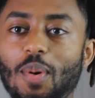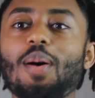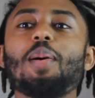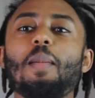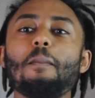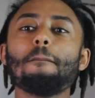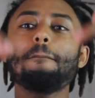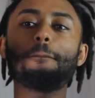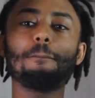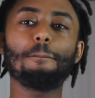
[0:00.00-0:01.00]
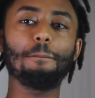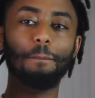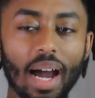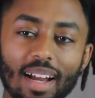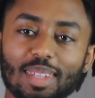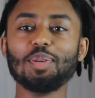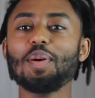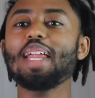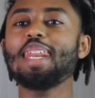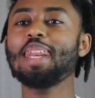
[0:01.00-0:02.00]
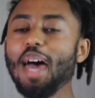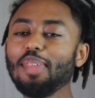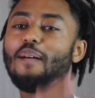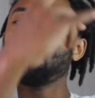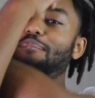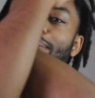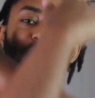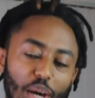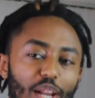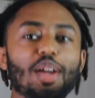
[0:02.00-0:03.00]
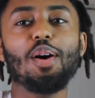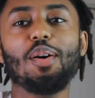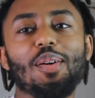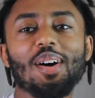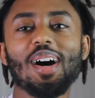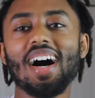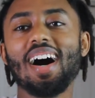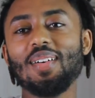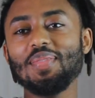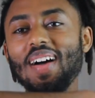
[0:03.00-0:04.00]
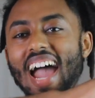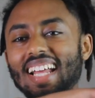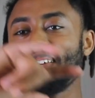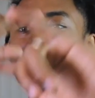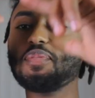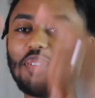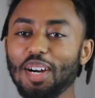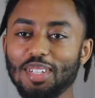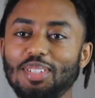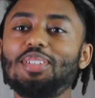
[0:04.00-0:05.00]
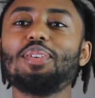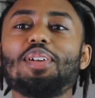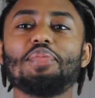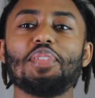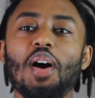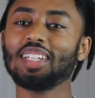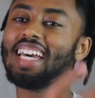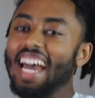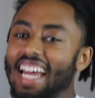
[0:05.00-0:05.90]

Welcome back to another video of ActDaVerse Universe.